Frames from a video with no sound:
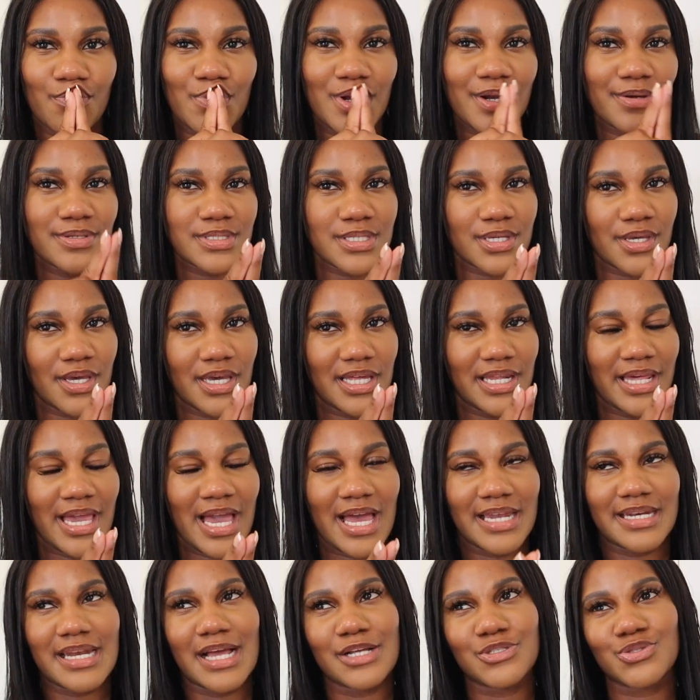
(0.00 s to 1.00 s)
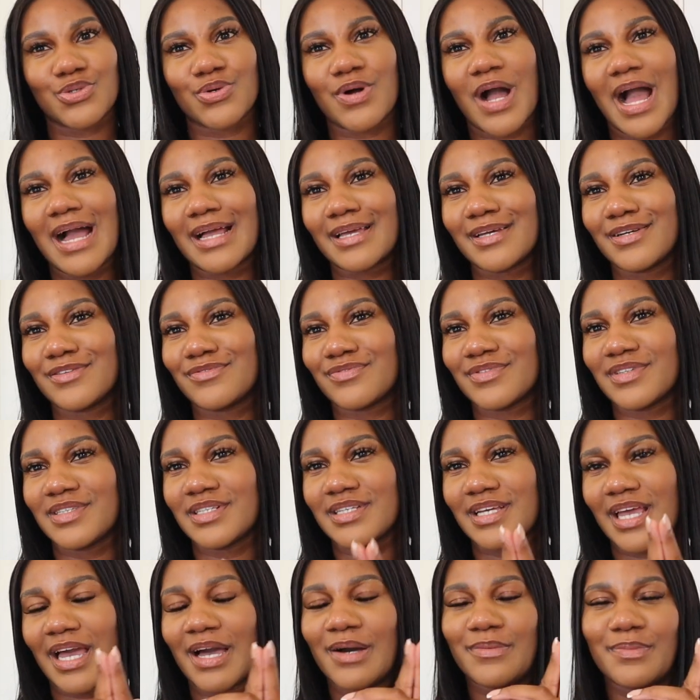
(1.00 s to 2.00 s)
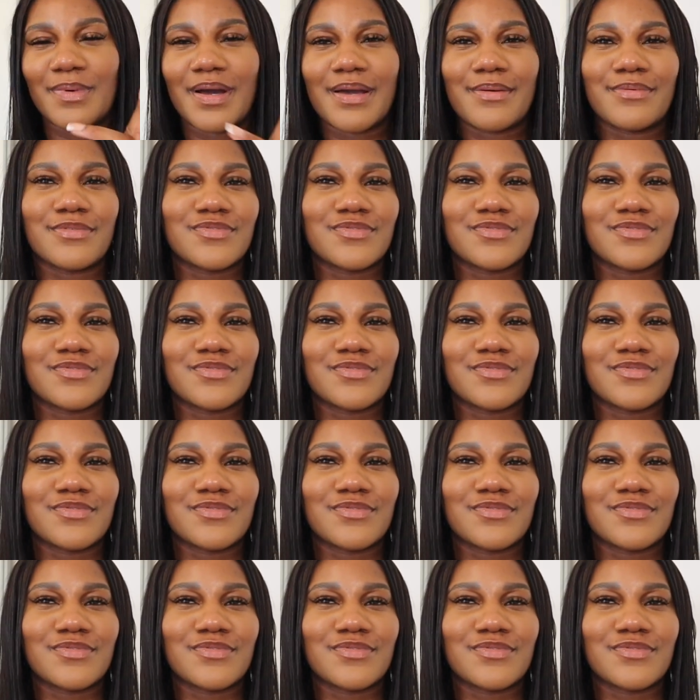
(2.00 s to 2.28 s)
When I was a curly haired natural, I could really get away